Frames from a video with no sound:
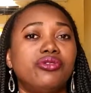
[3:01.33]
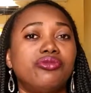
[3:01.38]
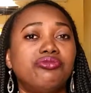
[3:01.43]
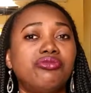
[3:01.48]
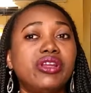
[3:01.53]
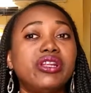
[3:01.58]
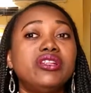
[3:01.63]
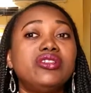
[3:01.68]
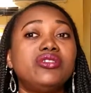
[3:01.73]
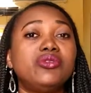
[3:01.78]

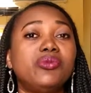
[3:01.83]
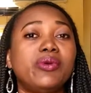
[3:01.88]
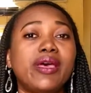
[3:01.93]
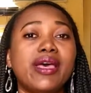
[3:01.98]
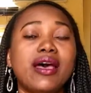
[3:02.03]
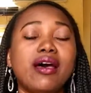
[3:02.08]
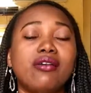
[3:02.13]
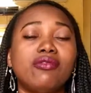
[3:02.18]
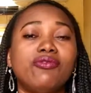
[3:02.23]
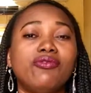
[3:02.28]
ready to wear
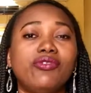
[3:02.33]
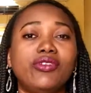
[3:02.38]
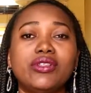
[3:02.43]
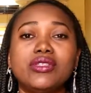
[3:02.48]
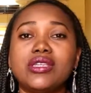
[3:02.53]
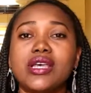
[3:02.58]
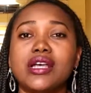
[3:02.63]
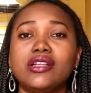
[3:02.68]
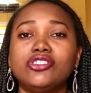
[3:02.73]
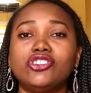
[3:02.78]
outfit
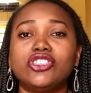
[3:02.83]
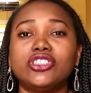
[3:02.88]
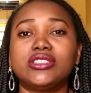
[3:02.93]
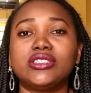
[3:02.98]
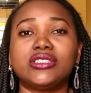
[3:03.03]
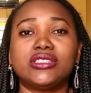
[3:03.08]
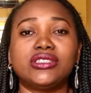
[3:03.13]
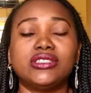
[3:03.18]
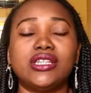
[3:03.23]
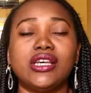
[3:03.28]
and
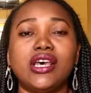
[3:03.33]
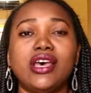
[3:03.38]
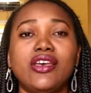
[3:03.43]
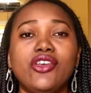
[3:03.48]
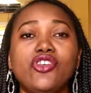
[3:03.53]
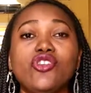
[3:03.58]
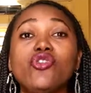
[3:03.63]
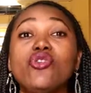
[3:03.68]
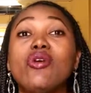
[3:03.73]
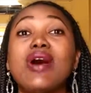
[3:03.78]
just
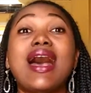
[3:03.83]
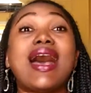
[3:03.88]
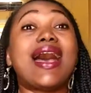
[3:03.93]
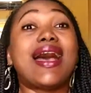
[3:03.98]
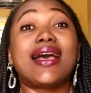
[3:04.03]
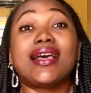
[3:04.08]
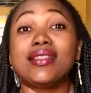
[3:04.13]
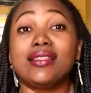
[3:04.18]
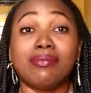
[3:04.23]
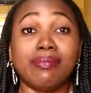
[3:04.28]

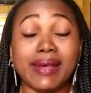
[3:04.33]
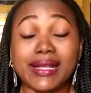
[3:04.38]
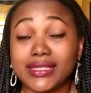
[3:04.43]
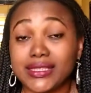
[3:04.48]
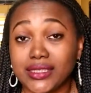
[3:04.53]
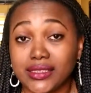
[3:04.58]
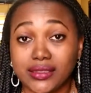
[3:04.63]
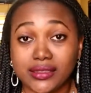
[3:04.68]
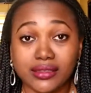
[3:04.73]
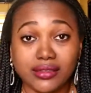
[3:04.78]
hack the
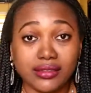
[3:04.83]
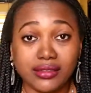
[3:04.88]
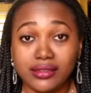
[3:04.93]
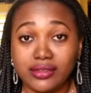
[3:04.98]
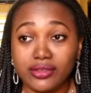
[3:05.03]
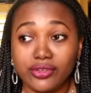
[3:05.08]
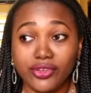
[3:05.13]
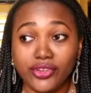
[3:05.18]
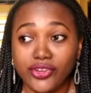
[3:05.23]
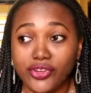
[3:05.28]
pattern.
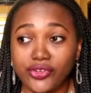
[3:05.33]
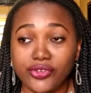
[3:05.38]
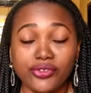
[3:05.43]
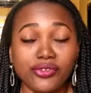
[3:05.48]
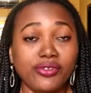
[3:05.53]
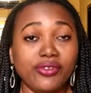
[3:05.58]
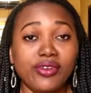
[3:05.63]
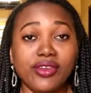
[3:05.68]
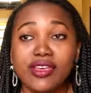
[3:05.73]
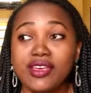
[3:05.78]
you know
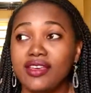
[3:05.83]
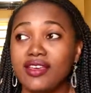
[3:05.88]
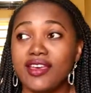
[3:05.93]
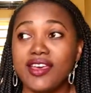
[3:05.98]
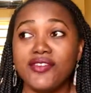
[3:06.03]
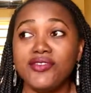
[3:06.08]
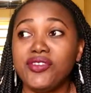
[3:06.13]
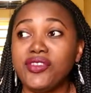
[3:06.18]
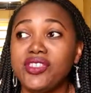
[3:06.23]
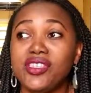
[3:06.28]

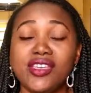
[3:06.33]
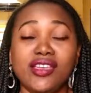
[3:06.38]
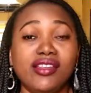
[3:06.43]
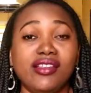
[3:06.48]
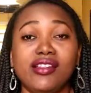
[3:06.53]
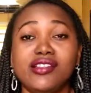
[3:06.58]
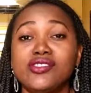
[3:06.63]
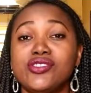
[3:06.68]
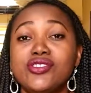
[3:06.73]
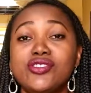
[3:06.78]
Everything
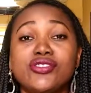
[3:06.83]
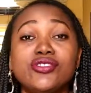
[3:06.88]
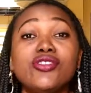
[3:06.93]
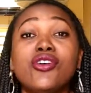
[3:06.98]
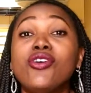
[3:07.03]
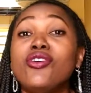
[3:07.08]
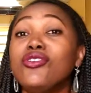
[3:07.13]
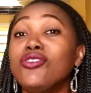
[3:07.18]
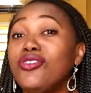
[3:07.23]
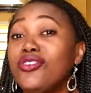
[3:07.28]
is
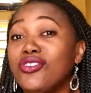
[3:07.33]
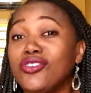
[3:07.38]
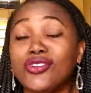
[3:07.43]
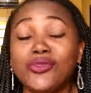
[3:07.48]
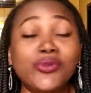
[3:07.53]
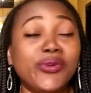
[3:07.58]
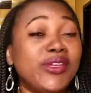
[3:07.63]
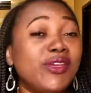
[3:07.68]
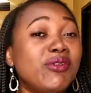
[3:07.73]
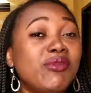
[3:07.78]
all good.
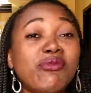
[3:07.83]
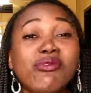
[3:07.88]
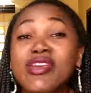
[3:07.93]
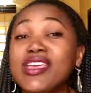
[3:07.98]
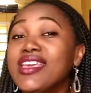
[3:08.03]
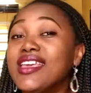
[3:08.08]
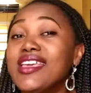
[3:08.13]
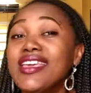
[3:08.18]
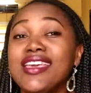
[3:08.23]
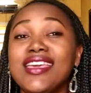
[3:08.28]

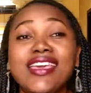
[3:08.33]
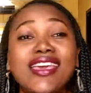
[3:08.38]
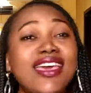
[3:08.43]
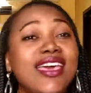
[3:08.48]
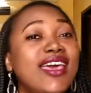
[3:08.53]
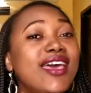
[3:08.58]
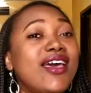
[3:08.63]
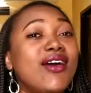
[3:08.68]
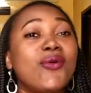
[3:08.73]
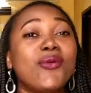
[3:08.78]
We
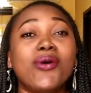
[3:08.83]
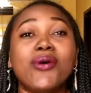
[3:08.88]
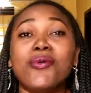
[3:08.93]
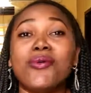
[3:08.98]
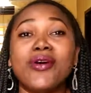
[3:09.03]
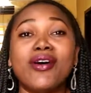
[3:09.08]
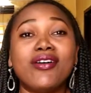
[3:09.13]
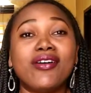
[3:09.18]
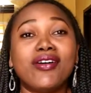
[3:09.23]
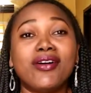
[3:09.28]

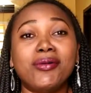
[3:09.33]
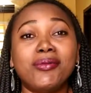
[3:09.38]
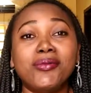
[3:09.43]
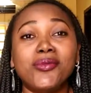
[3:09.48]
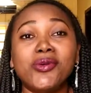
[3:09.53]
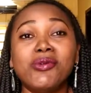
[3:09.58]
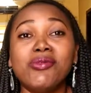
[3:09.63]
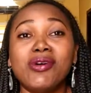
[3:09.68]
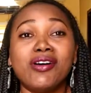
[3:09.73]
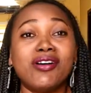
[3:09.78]

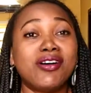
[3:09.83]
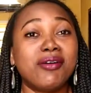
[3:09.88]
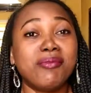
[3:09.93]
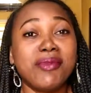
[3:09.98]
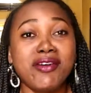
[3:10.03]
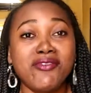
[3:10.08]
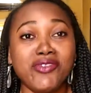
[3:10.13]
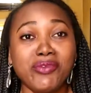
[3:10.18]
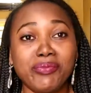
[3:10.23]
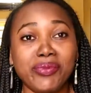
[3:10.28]
welcome
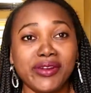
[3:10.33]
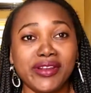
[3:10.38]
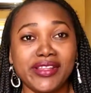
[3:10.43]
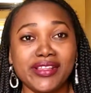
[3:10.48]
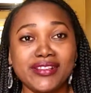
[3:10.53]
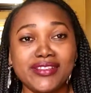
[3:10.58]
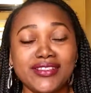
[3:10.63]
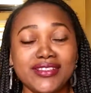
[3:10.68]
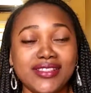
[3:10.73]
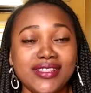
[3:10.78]
everybody
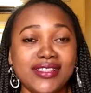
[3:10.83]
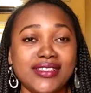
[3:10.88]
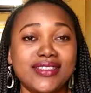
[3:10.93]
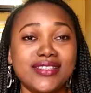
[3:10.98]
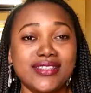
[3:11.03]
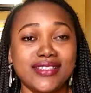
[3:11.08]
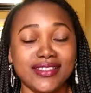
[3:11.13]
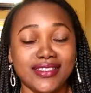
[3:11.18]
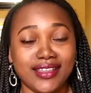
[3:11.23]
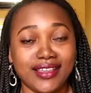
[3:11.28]
into
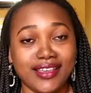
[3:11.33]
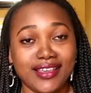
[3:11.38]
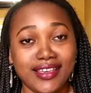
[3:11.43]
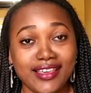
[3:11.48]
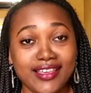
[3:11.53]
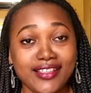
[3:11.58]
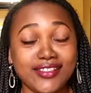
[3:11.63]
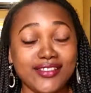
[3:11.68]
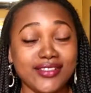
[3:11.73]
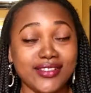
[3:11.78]

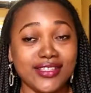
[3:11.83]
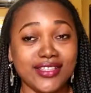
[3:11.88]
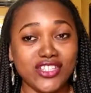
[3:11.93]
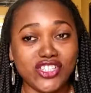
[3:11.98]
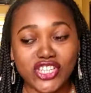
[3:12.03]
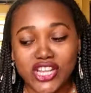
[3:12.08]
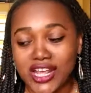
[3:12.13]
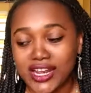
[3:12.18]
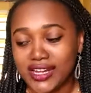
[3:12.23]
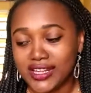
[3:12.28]
this
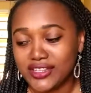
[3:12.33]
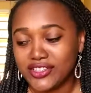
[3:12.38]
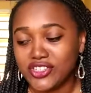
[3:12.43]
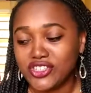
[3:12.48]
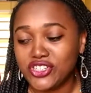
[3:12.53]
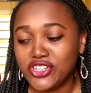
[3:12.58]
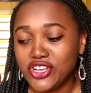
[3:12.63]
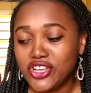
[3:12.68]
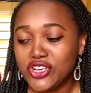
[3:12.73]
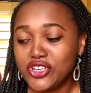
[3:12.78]

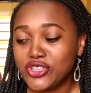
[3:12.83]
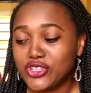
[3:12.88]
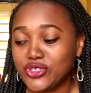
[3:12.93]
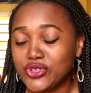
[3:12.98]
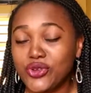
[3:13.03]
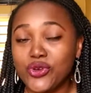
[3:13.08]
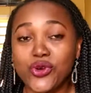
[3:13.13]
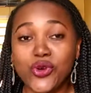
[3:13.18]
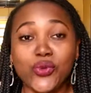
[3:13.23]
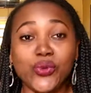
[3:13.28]
challenge.
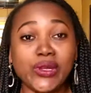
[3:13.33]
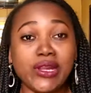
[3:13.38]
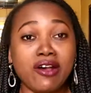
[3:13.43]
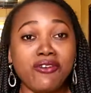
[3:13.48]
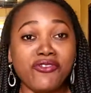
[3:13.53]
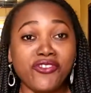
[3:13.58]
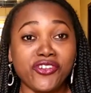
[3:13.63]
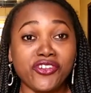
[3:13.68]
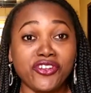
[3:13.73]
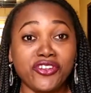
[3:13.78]
So without
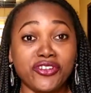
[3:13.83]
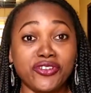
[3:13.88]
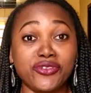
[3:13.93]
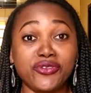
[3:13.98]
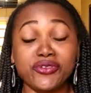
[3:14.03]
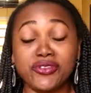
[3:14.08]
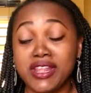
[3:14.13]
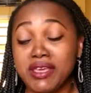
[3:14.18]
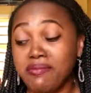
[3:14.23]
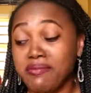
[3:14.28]
further ado,
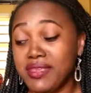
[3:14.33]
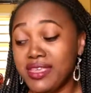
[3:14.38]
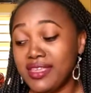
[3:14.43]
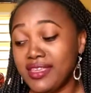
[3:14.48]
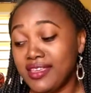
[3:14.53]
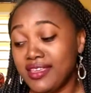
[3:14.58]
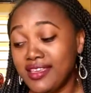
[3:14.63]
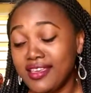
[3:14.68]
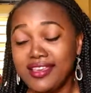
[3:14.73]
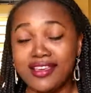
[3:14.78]
let
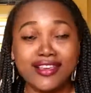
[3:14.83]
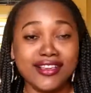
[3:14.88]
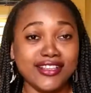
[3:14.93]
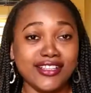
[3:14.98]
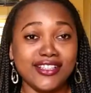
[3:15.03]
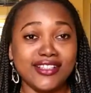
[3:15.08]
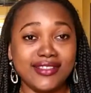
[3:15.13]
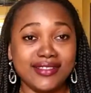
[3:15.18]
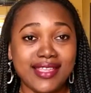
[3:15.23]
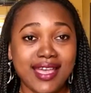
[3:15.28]
me
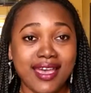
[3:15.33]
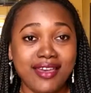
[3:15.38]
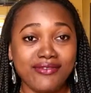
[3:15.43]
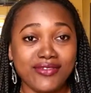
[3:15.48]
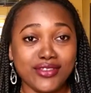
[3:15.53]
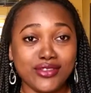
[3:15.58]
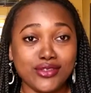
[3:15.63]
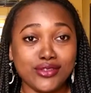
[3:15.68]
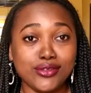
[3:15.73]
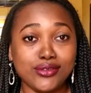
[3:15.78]
dive
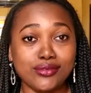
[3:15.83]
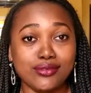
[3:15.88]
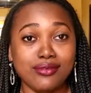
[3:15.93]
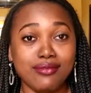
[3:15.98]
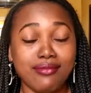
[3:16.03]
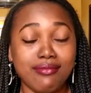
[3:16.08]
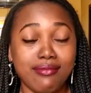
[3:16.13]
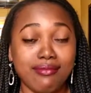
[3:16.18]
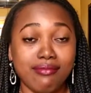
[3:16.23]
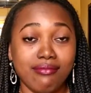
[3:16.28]
into
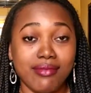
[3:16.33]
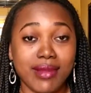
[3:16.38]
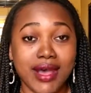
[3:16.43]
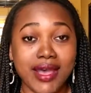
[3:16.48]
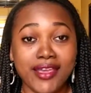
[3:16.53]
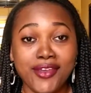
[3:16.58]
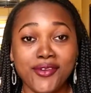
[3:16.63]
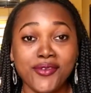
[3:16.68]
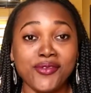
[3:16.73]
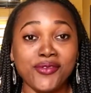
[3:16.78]

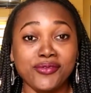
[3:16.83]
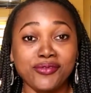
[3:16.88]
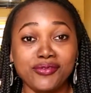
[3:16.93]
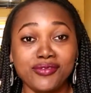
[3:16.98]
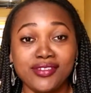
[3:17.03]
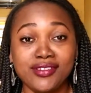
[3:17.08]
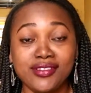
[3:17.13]
my own